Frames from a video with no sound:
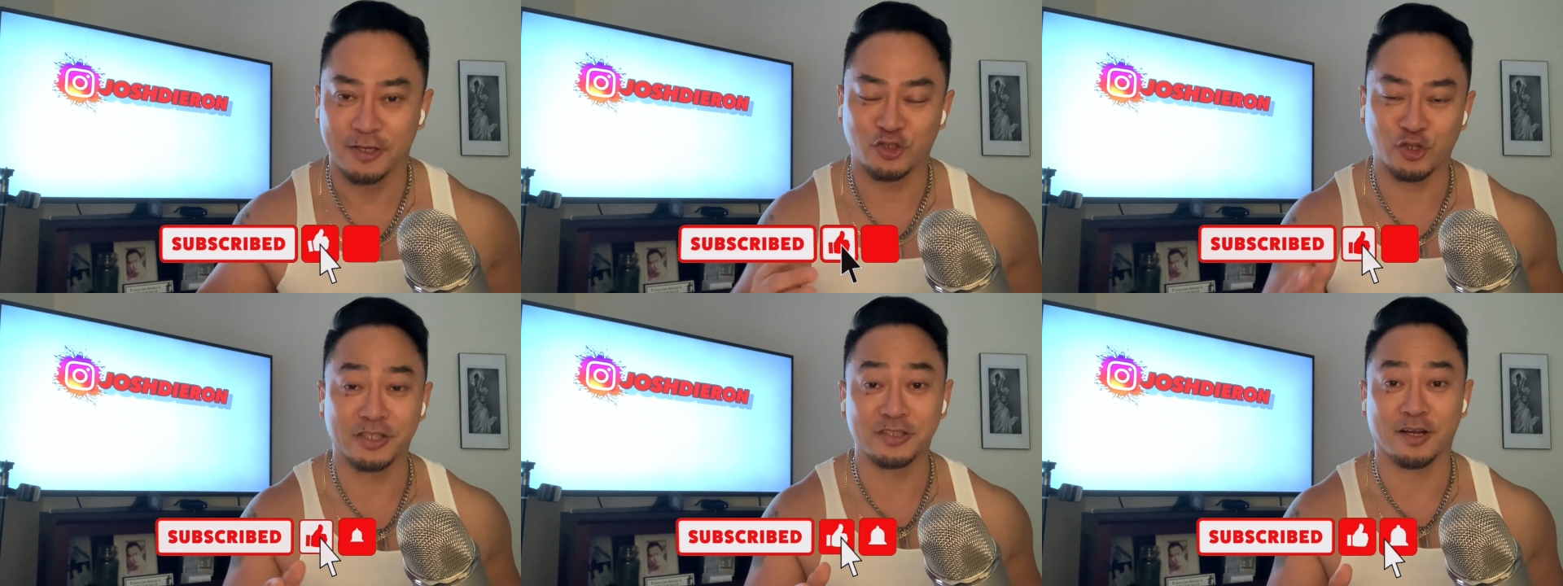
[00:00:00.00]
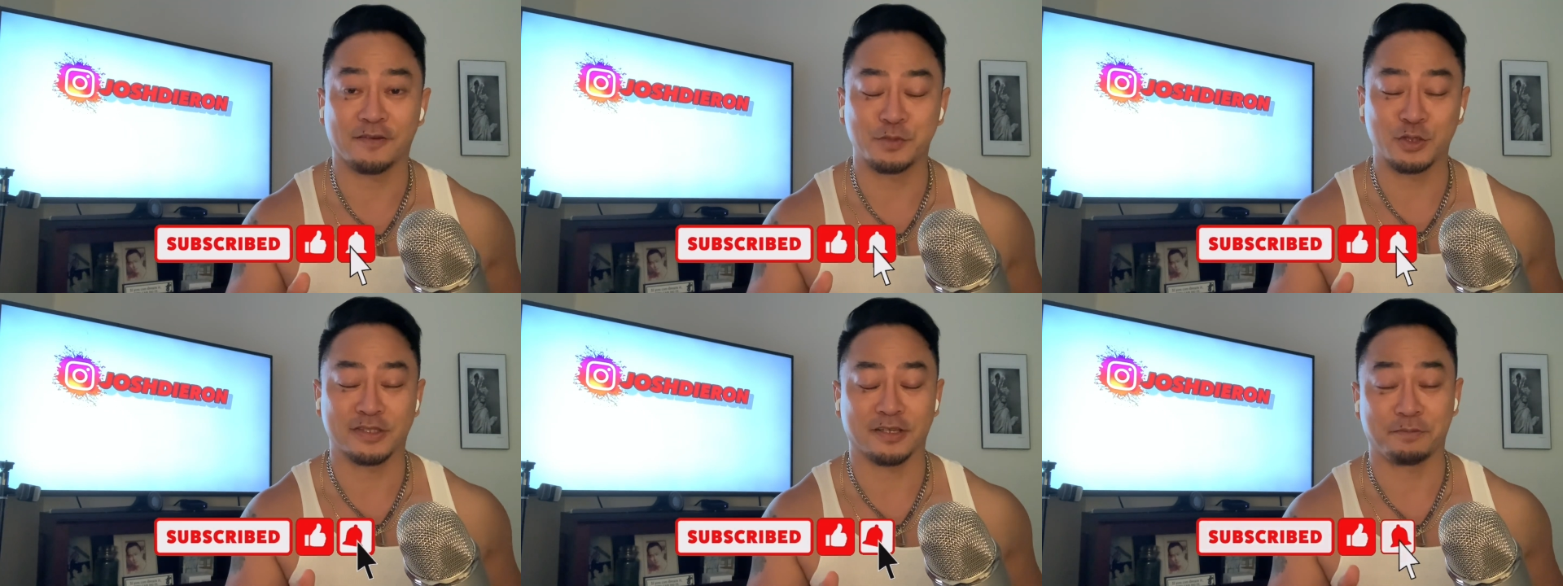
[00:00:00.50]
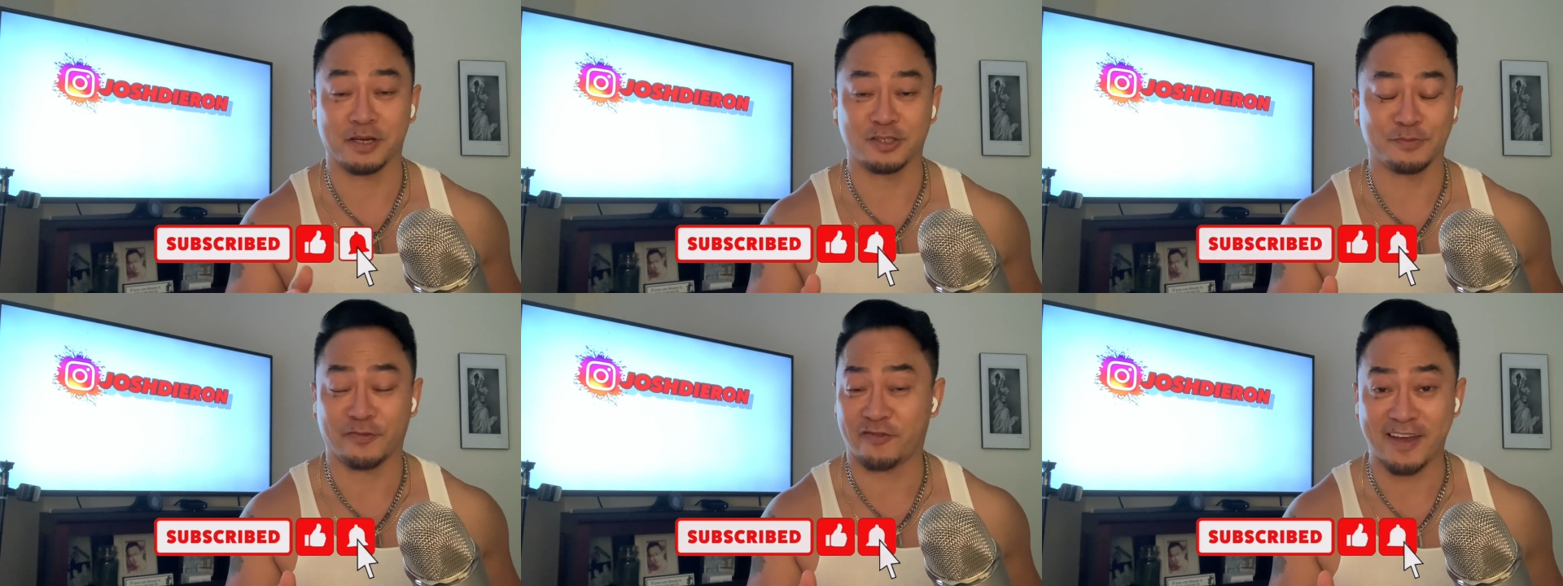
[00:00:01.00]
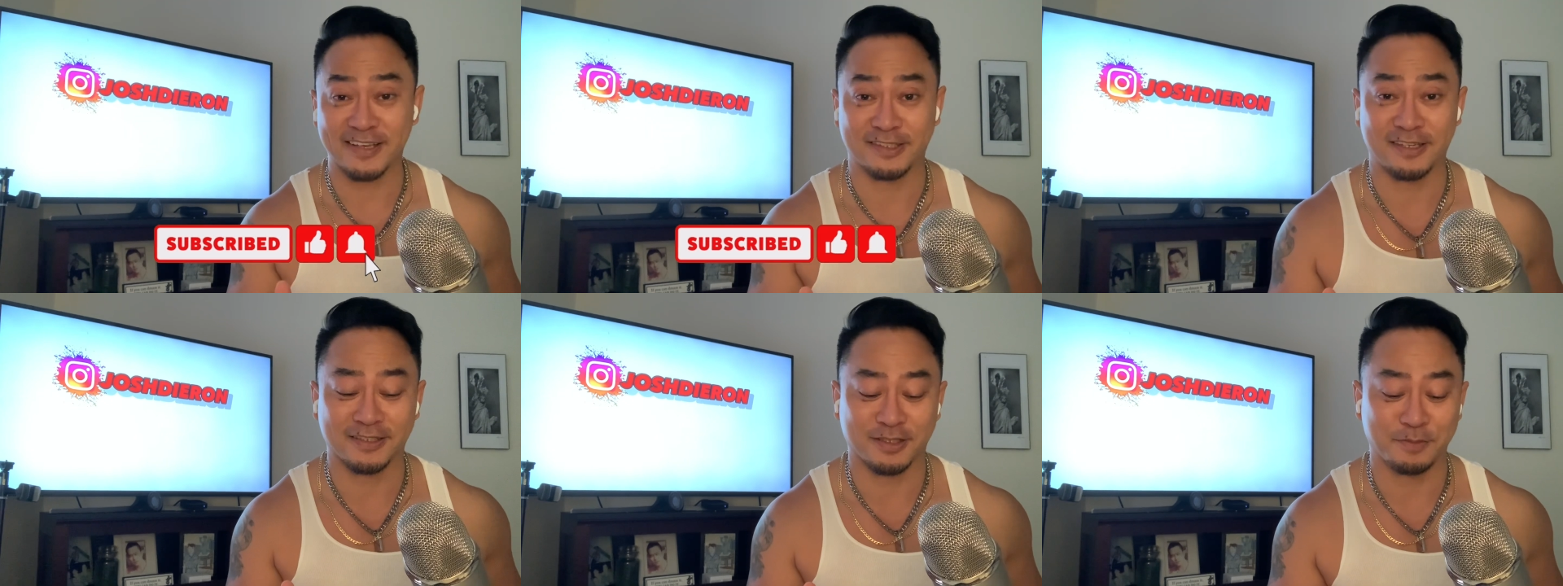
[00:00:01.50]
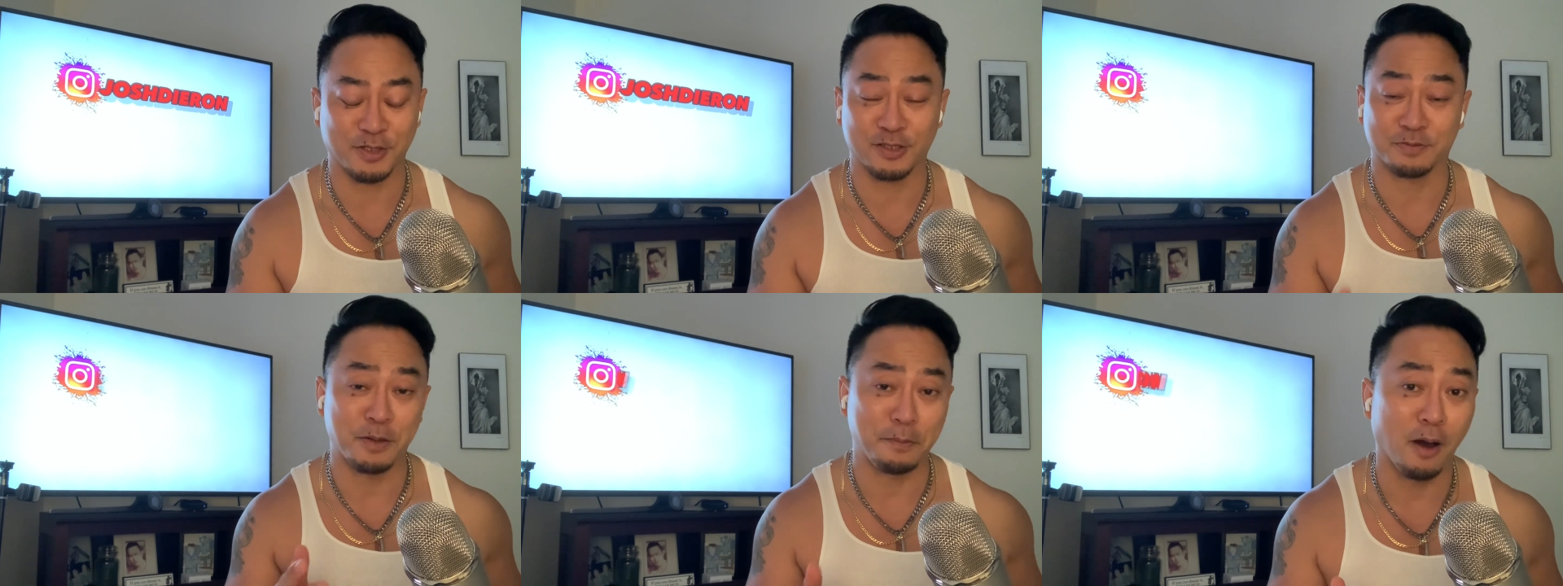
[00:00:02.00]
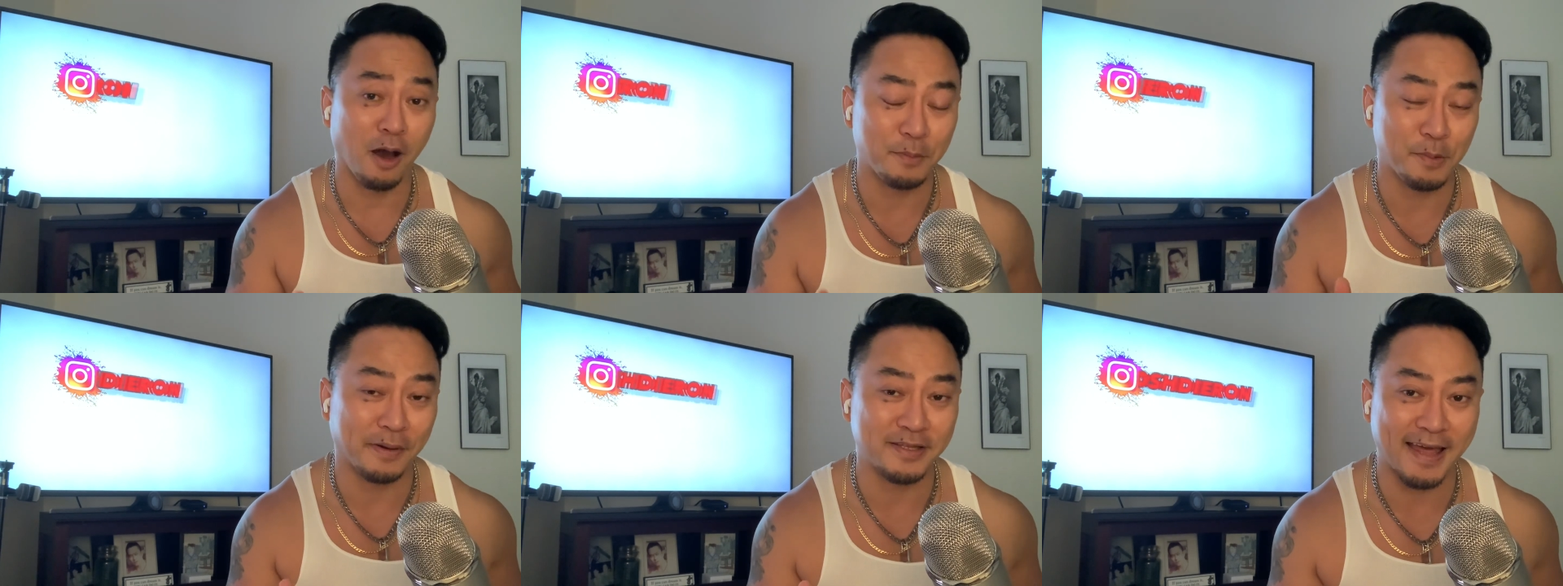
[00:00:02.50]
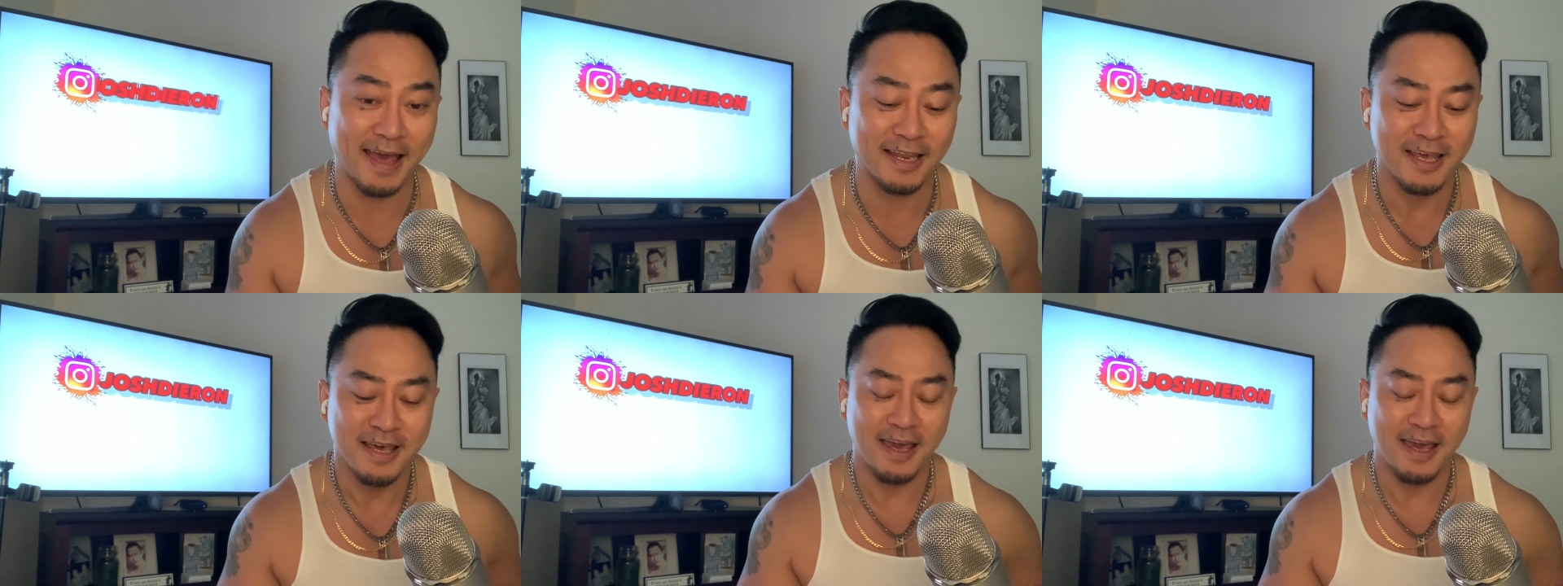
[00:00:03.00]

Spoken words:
genre of music by Frank Sinatra because my mom and my dad,